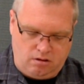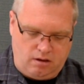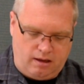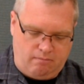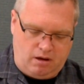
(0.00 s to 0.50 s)

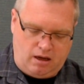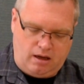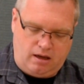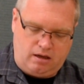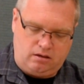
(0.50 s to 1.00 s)
And
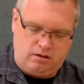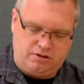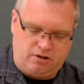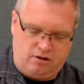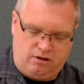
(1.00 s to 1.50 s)
mine is
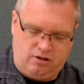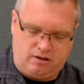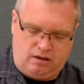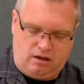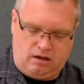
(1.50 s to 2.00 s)
going to
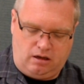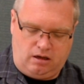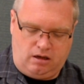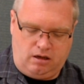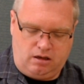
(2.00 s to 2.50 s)
look
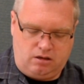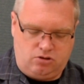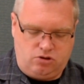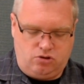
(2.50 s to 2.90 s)
like